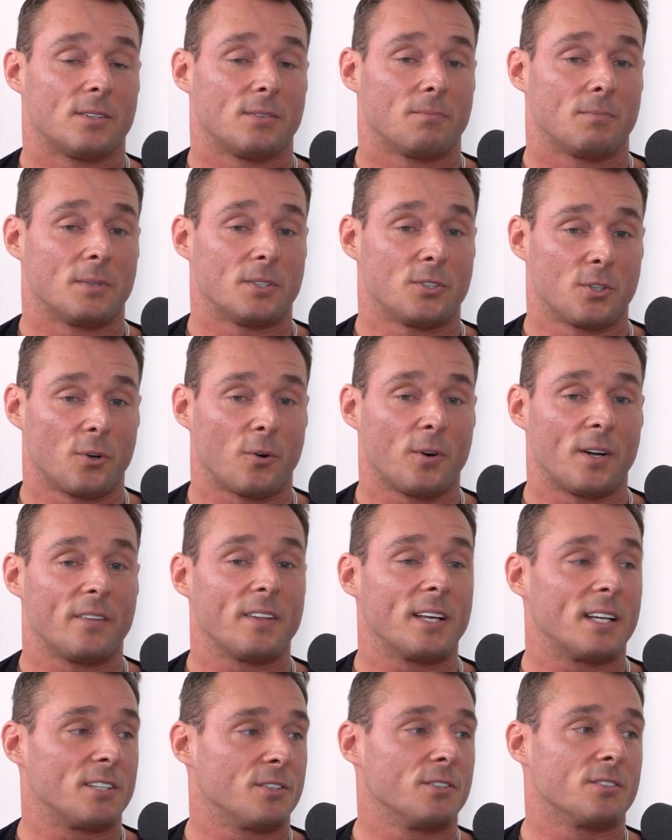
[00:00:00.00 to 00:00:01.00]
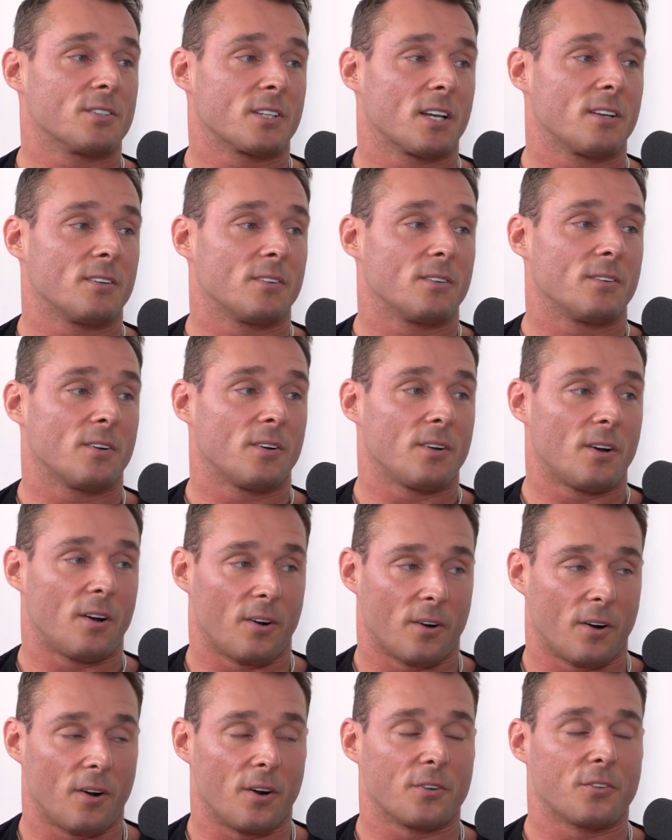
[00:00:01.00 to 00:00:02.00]
majority of the issues
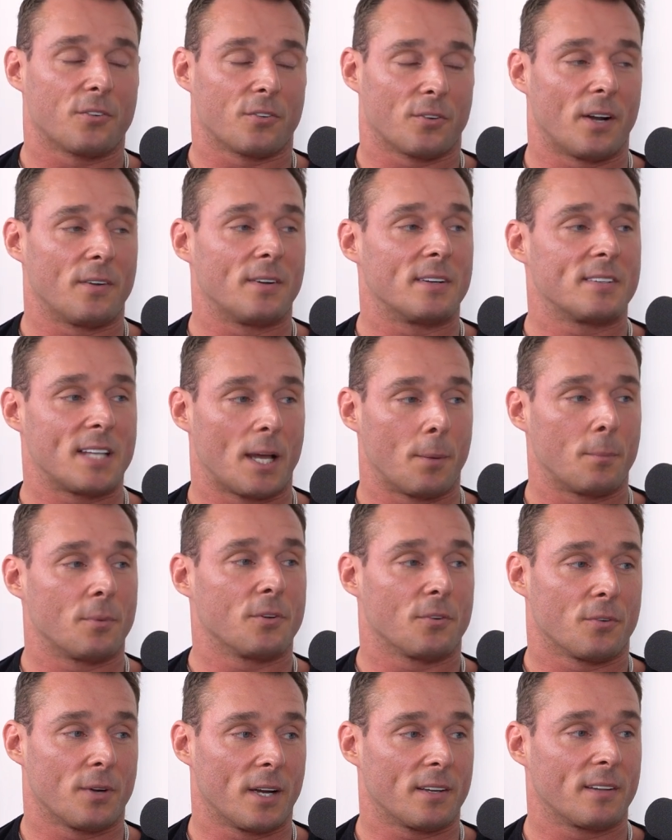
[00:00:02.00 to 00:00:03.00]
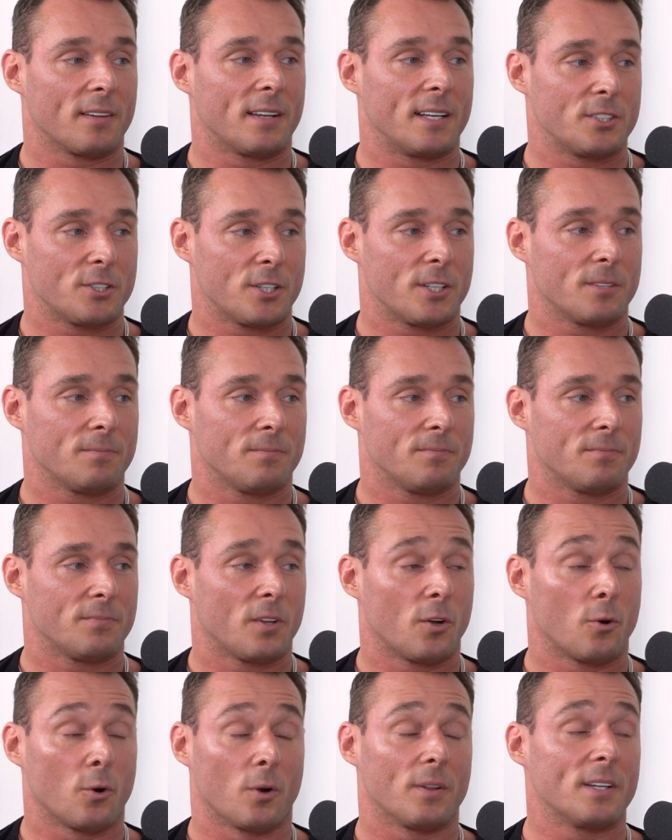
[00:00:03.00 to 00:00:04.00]
are surrounding temperature regulation,
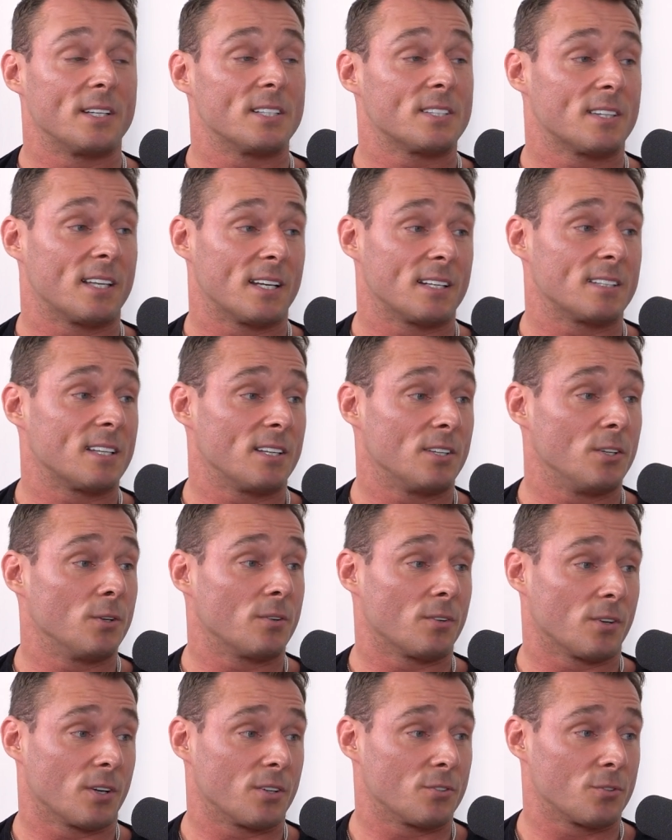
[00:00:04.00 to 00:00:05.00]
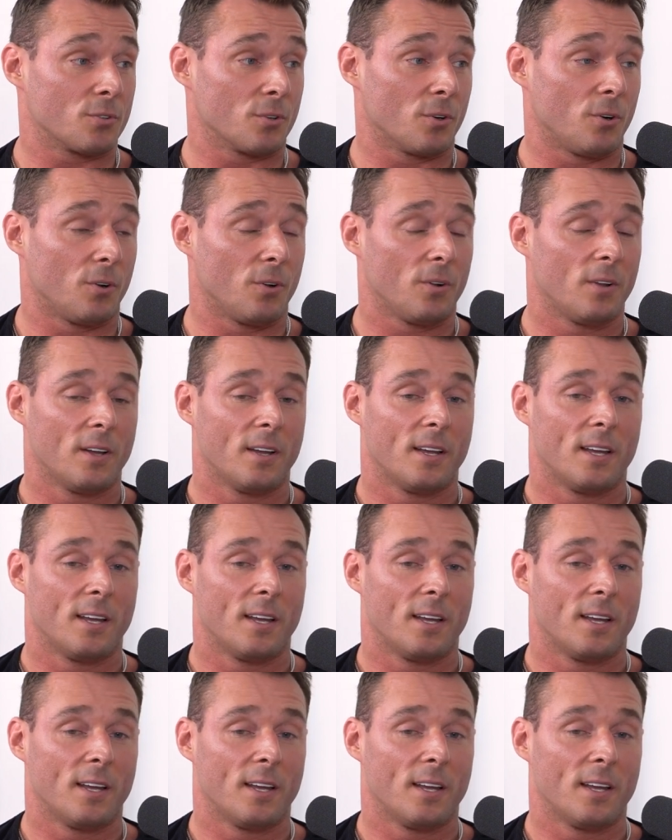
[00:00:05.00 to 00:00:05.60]
or at least things that you can control.